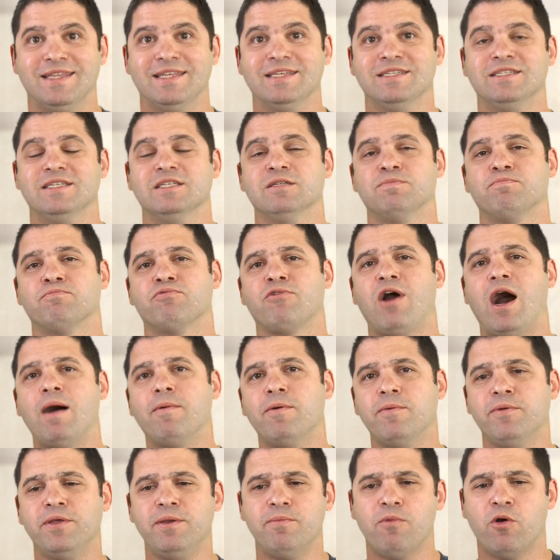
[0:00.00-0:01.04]
This is
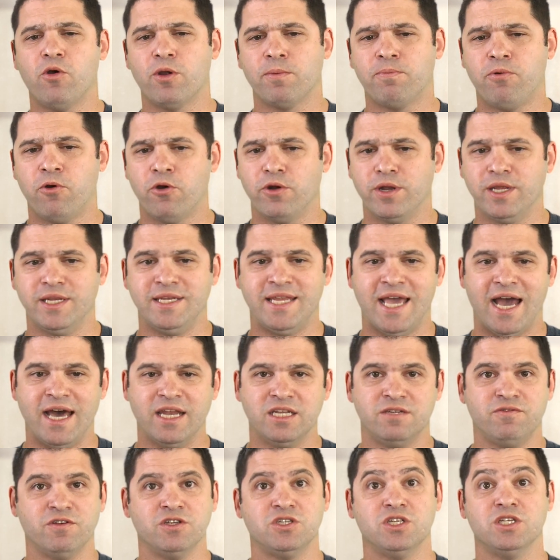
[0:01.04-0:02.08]
probably more important in
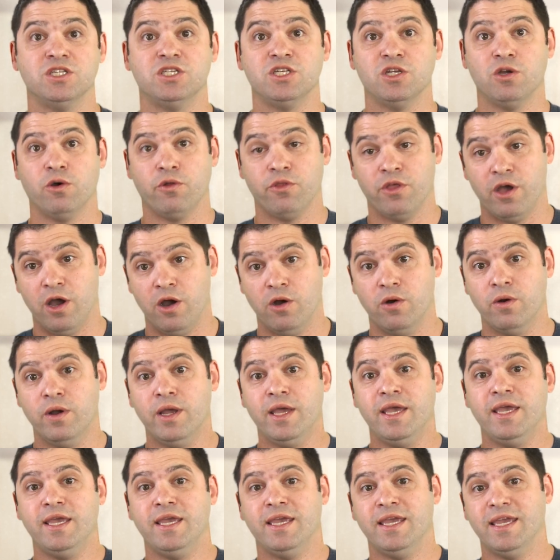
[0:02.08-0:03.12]
data sufficiency, although
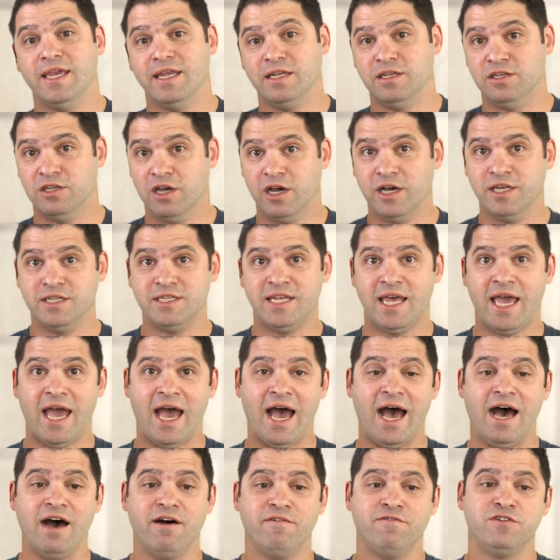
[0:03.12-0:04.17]
it does
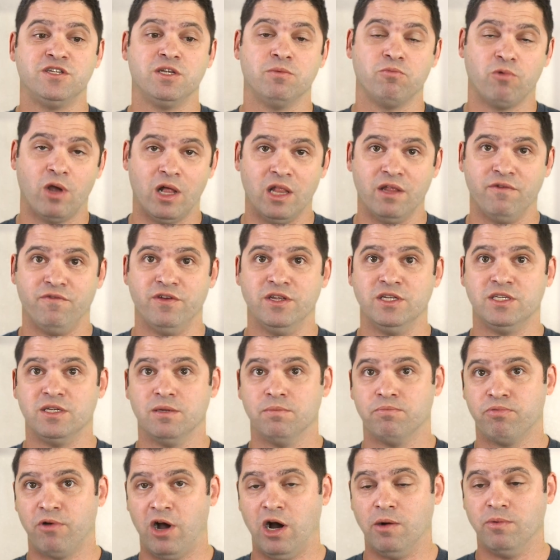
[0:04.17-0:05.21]
have some relevance
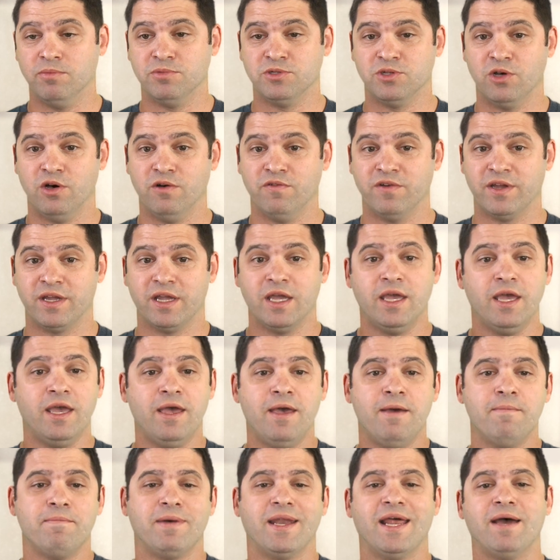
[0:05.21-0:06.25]
in problem solving.
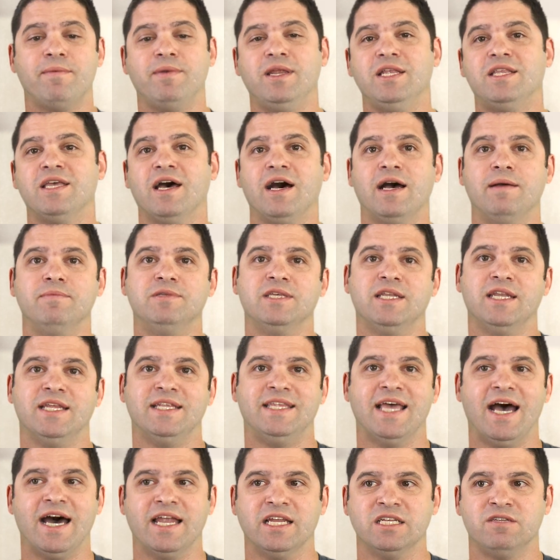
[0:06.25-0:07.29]
But how many times in the
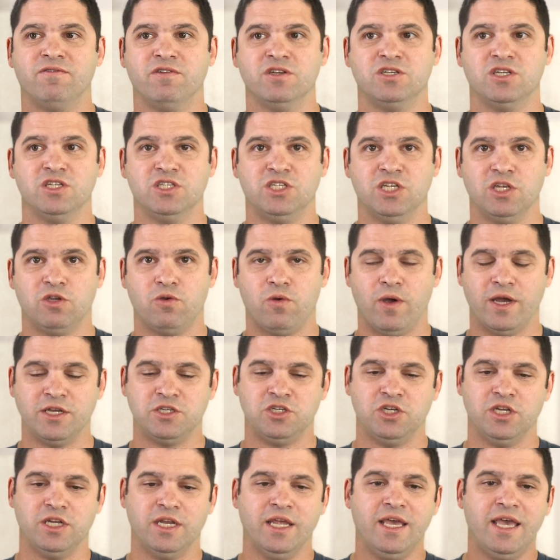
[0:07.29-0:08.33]
data sufficiency
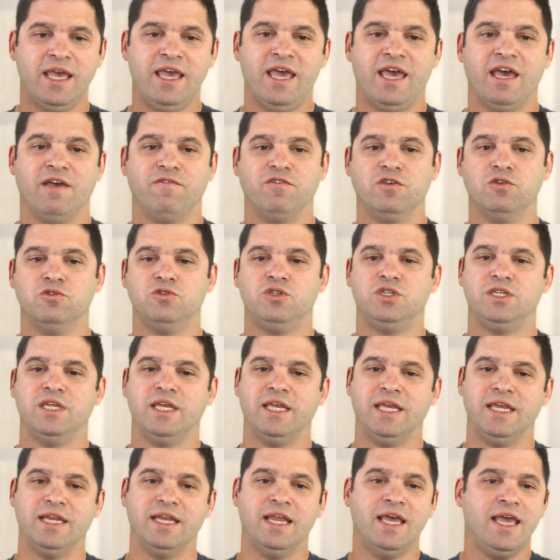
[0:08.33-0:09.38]
question have you
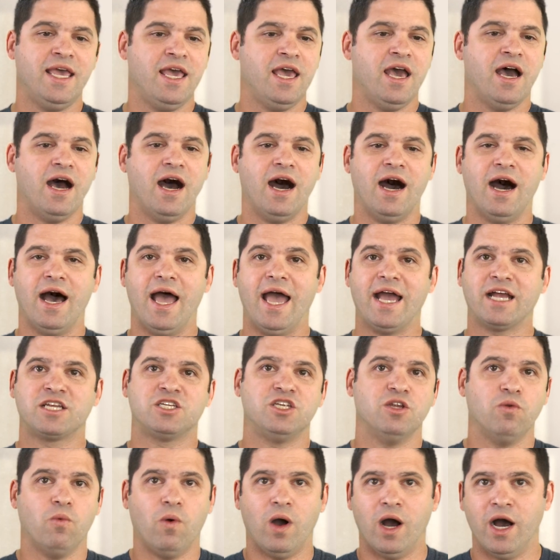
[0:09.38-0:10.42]
seen
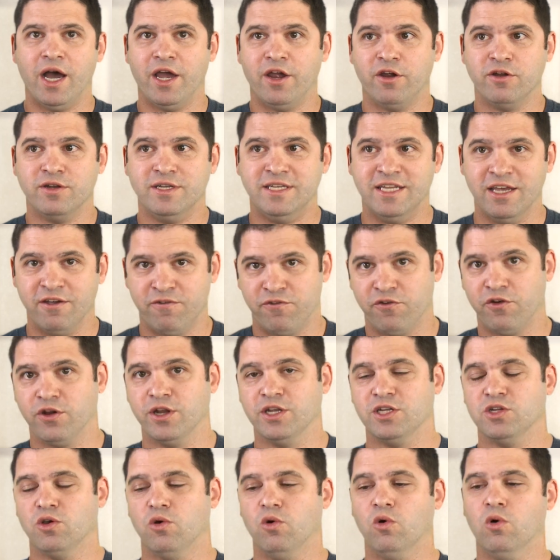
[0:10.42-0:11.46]
X and Y are
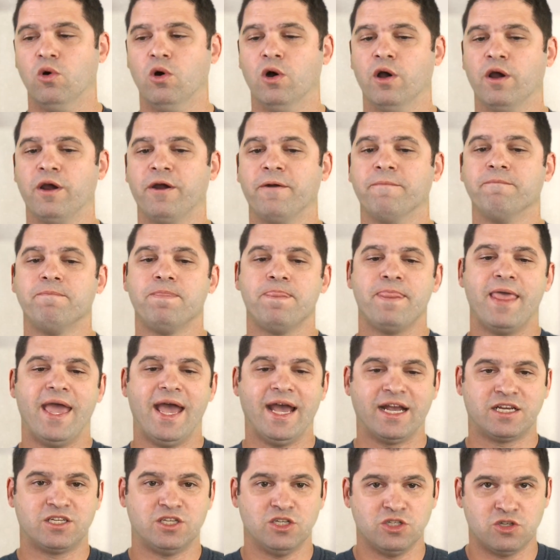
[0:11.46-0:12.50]
different, or
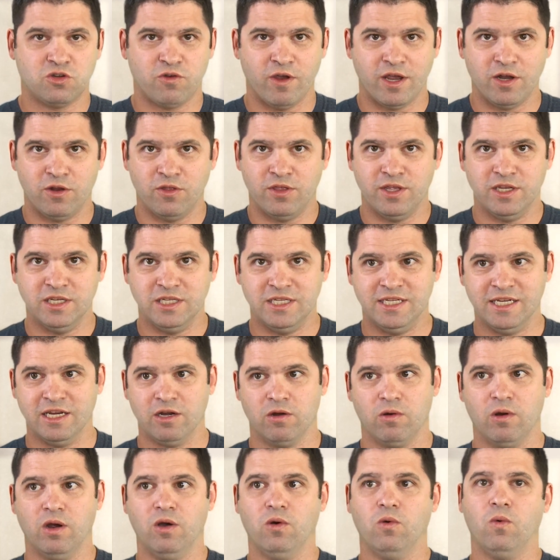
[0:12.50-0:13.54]
X is greater than
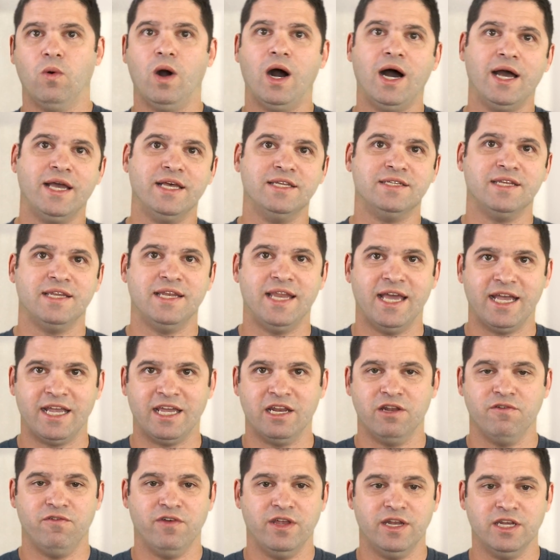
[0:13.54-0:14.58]
0, Y is a
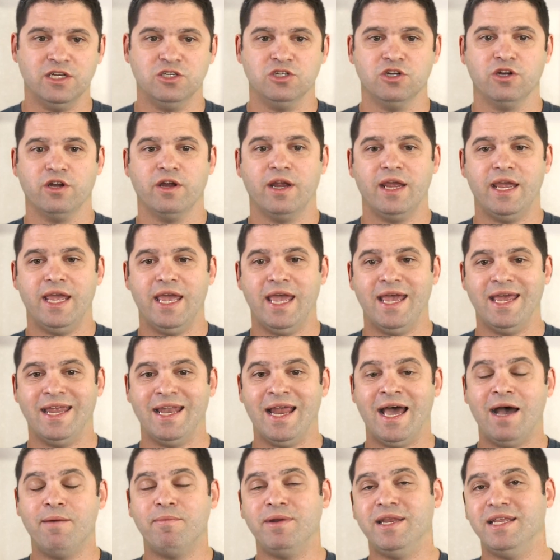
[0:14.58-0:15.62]
negative integer?
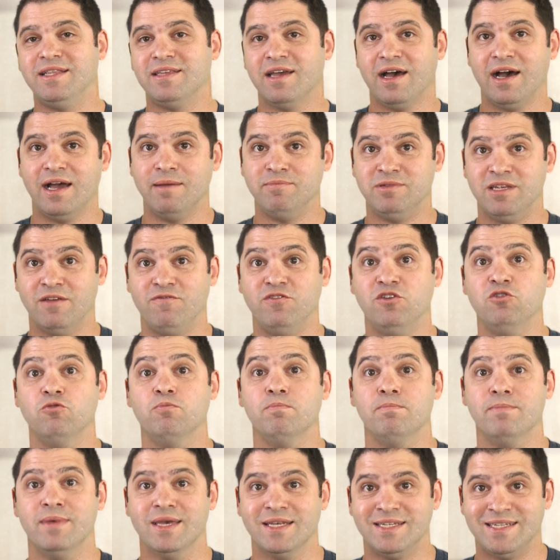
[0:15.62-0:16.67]
And how many times have you
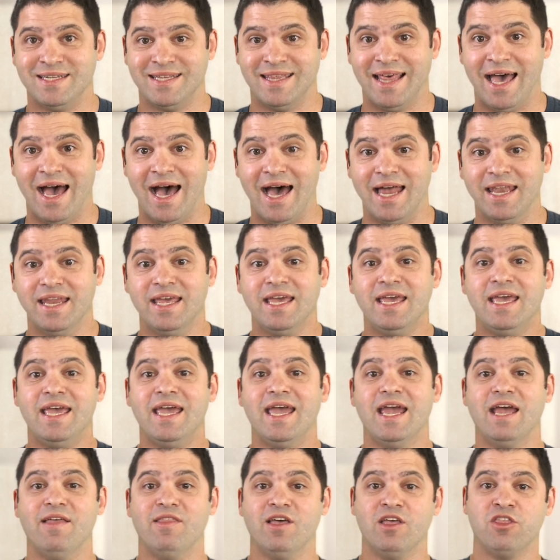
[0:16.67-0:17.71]
missed that
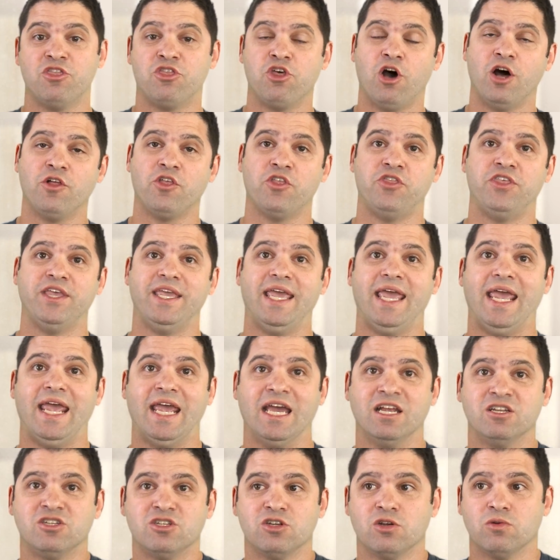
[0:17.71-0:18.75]
and then thought that the
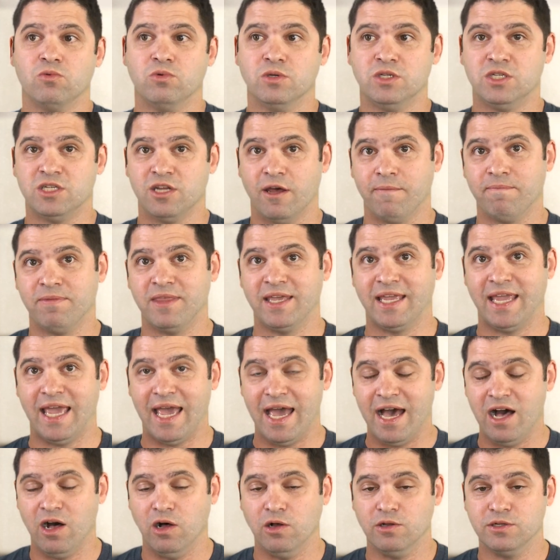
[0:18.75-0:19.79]
answer was something
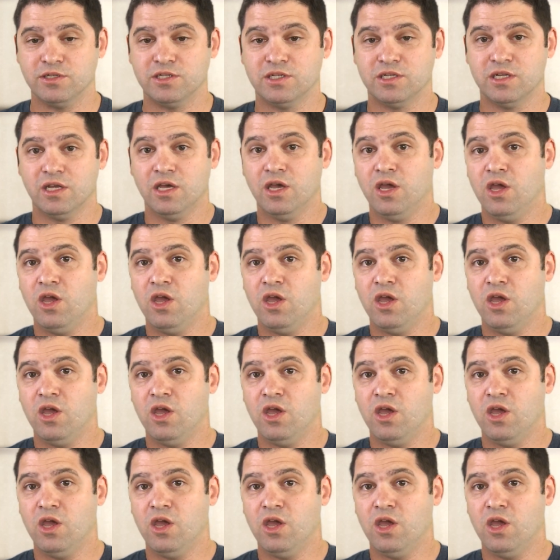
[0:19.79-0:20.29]
else?